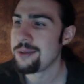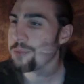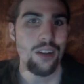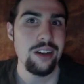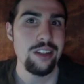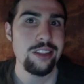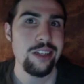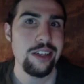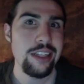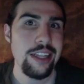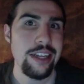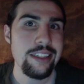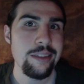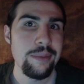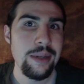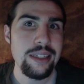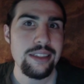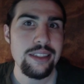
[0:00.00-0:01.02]
Also, I'd like
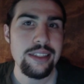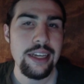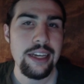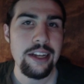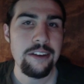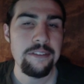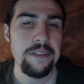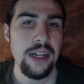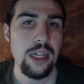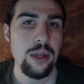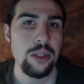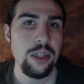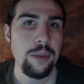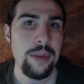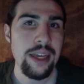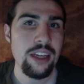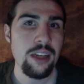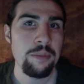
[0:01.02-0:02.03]
to mention that following the
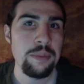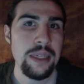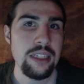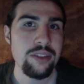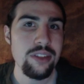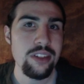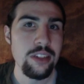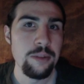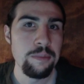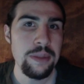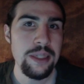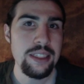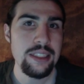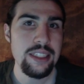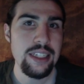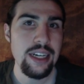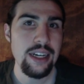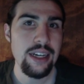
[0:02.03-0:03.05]
Mega Beedrill and
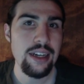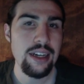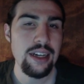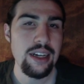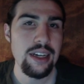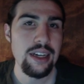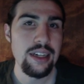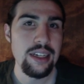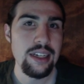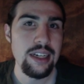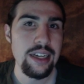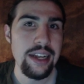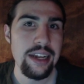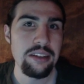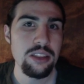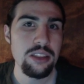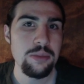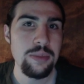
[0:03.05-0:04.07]
Pidgeot
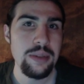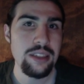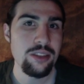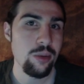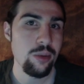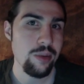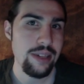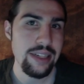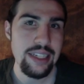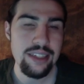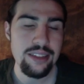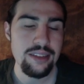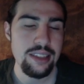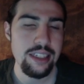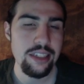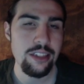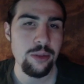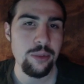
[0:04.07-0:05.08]
announcements or leaks
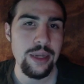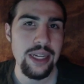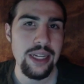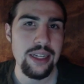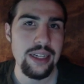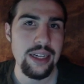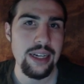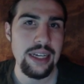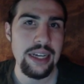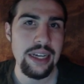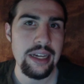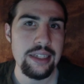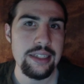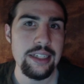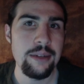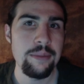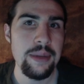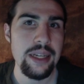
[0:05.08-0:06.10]
the other week, I
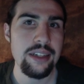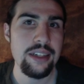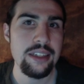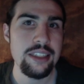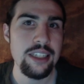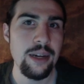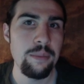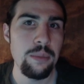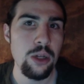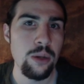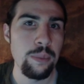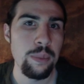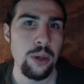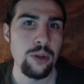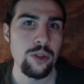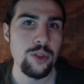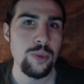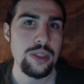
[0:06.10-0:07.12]
did make a Tumblr
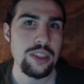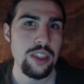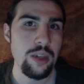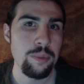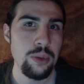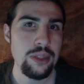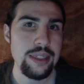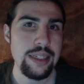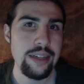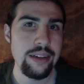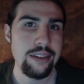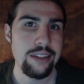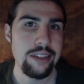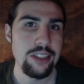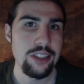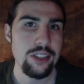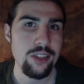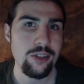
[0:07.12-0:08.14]
post, which I'll put down in the
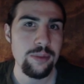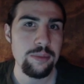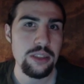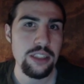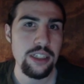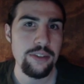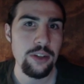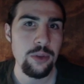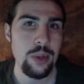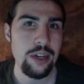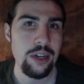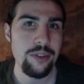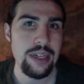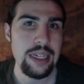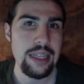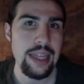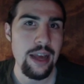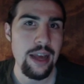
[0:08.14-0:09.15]
description if you want to
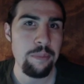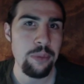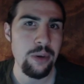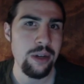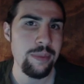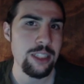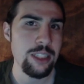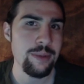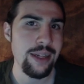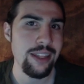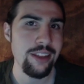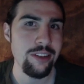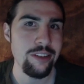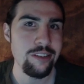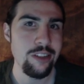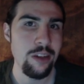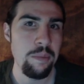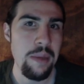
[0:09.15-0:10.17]
read that. Pretty much my
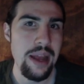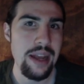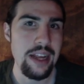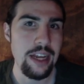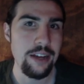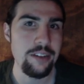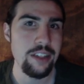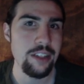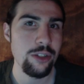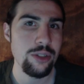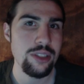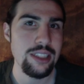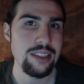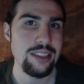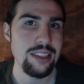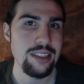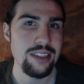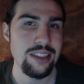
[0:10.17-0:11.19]
thoughts on Mega
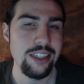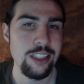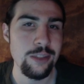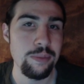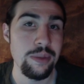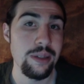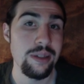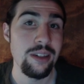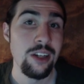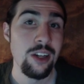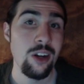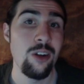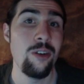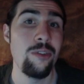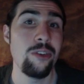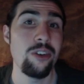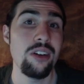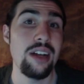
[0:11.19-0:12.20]
Evolutions and such, but
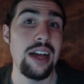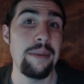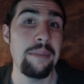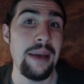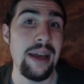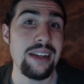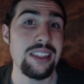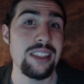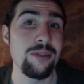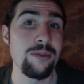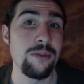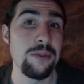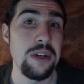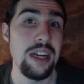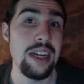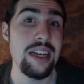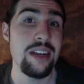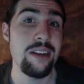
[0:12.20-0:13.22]
overall, I'm actually
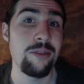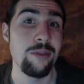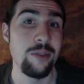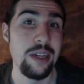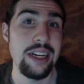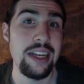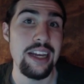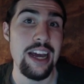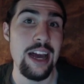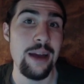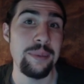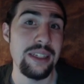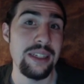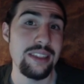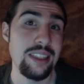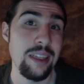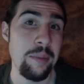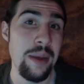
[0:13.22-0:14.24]
really happy
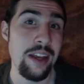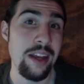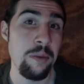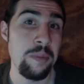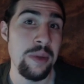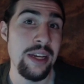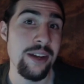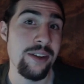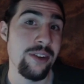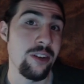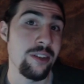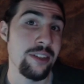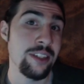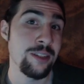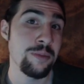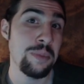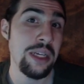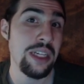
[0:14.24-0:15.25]
to see Mega Beedrill,
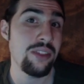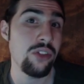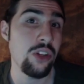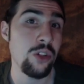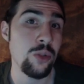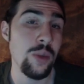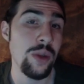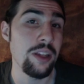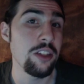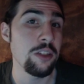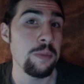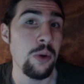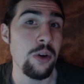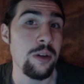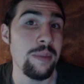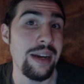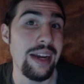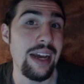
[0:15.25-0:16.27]
because Beedrill is one of those
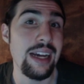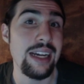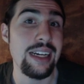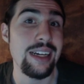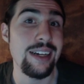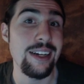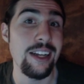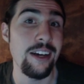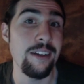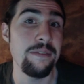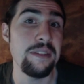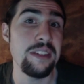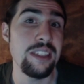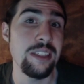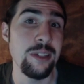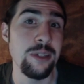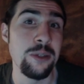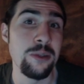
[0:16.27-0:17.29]
Pokemon I'd love to
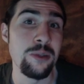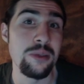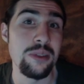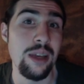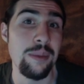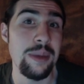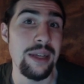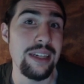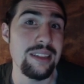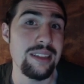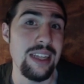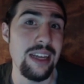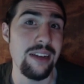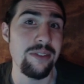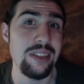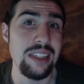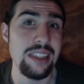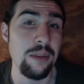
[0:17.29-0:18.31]
use. I mean, it's
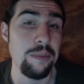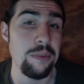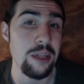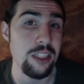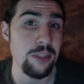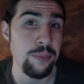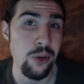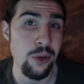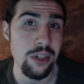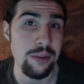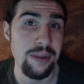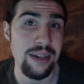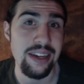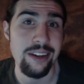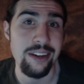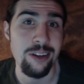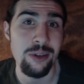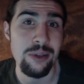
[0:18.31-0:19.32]
not really the best Pokemon,
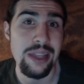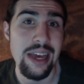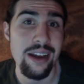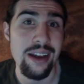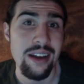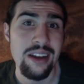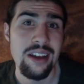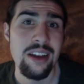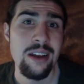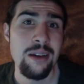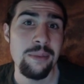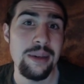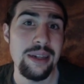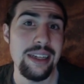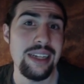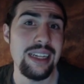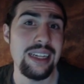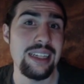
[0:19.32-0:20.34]
I know that,
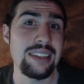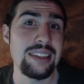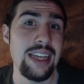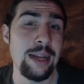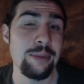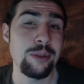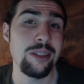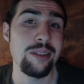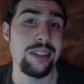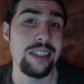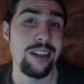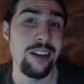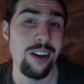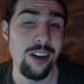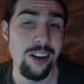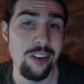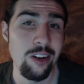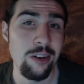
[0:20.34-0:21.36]
but it is absolutely
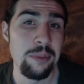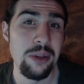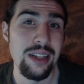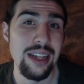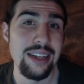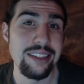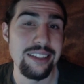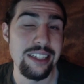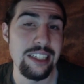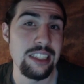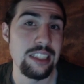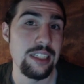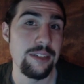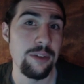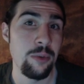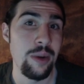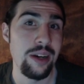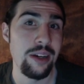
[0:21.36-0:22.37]
horrible as it is if
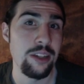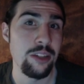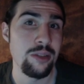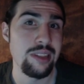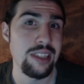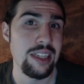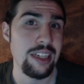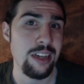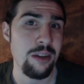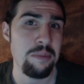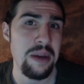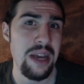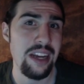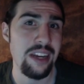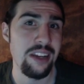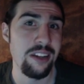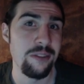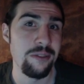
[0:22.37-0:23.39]
you want to use it in
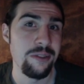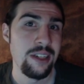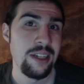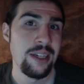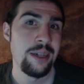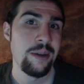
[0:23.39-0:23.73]
competitive.